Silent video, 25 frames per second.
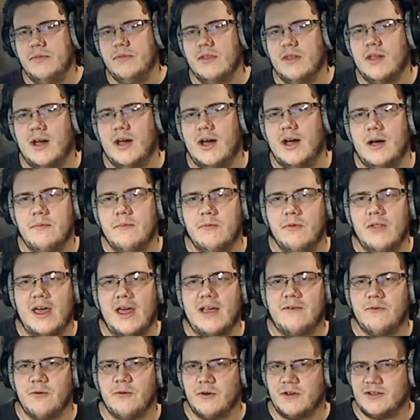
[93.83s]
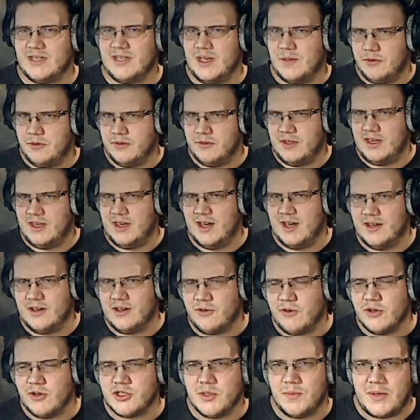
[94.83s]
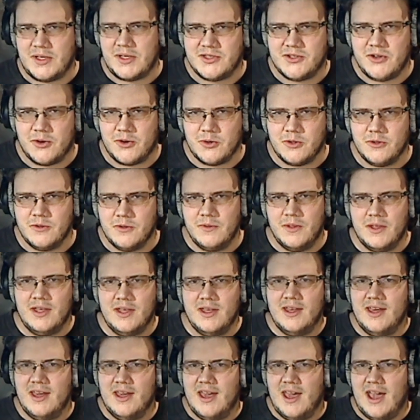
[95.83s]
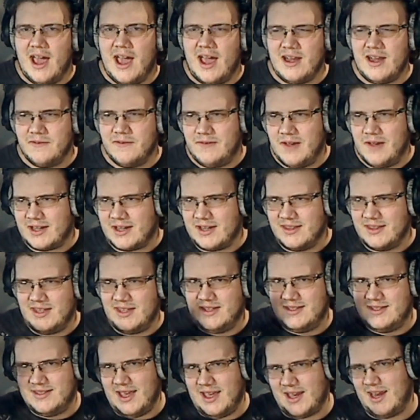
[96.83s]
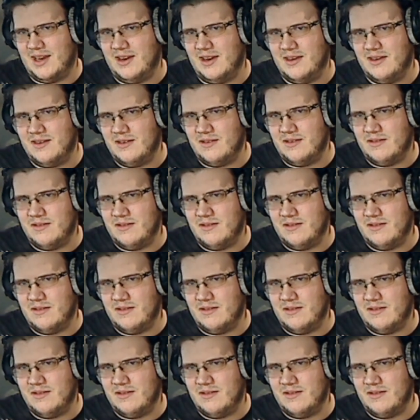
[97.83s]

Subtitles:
Like, for example, the Crystal Beast Turtle had an effect in the second